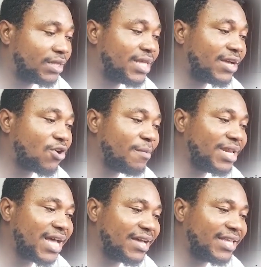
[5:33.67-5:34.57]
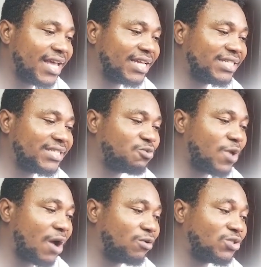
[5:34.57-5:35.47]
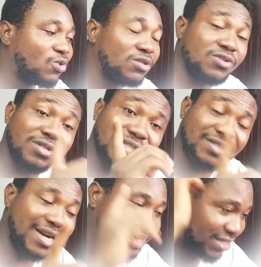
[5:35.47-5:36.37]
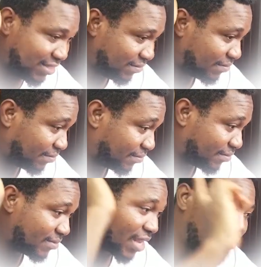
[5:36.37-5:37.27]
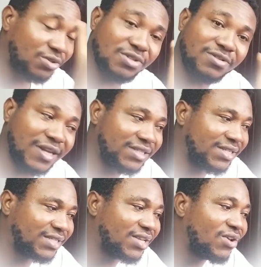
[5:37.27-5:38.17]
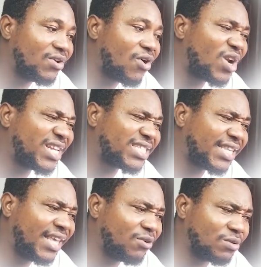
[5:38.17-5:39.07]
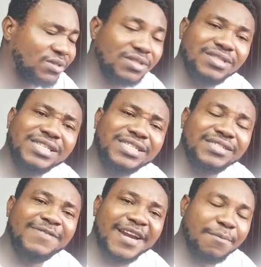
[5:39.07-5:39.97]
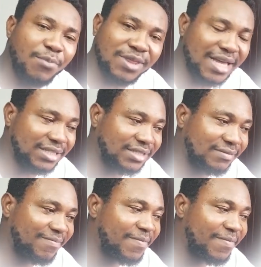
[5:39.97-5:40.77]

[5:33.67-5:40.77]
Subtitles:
Then coming down here, this is where I want to also stress. I want to stress this on the skills. This is very important.